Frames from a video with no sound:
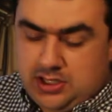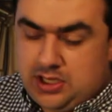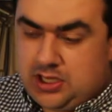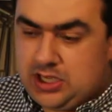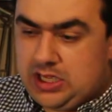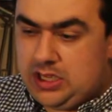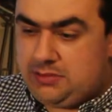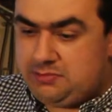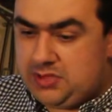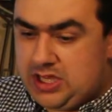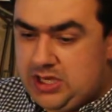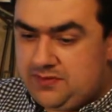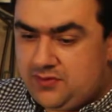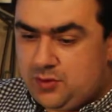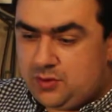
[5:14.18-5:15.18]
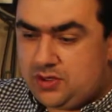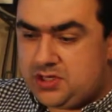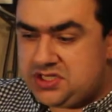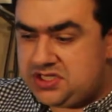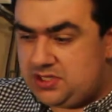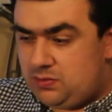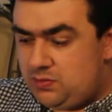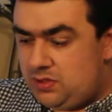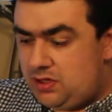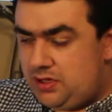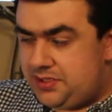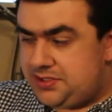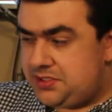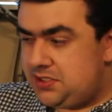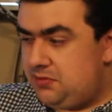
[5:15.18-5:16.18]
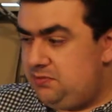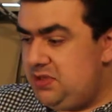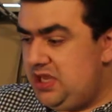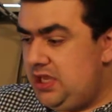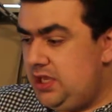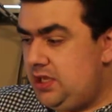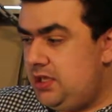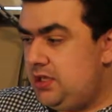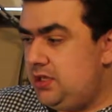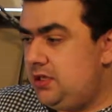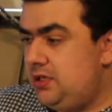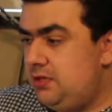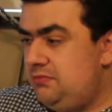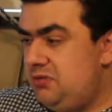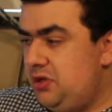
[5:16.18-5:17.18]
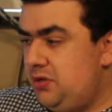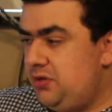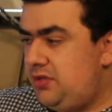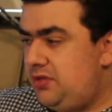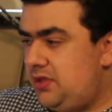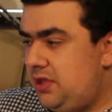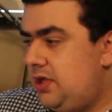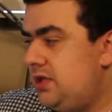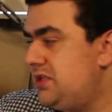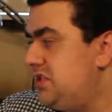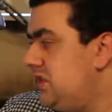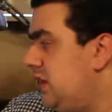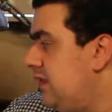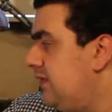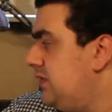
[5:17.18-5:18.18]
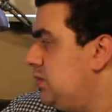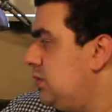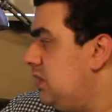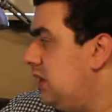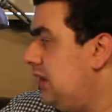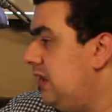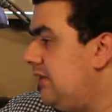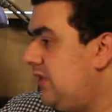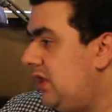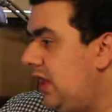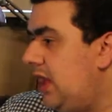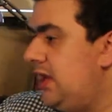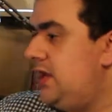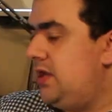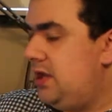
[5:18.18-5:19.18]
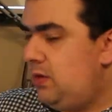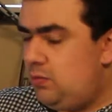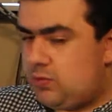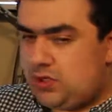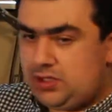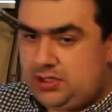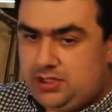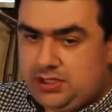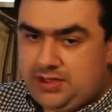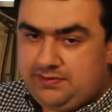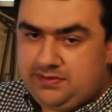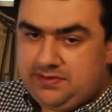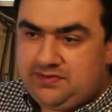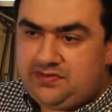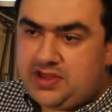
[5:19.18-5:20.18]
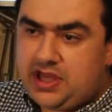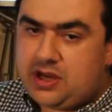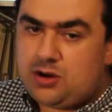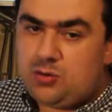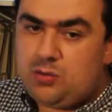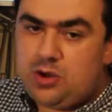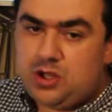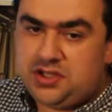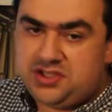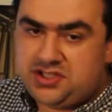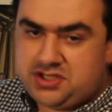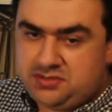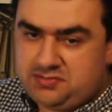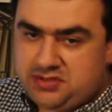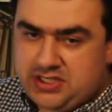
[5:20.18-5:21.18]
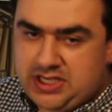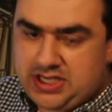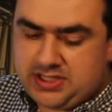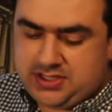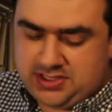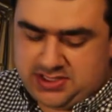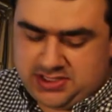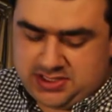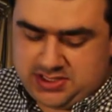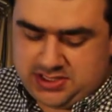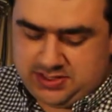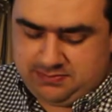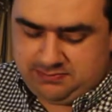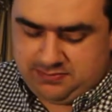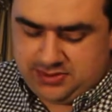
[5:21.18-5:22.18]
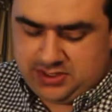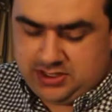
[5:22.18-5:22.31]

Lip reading: And of course, there will also be both software level and network level firewalls to protect the system.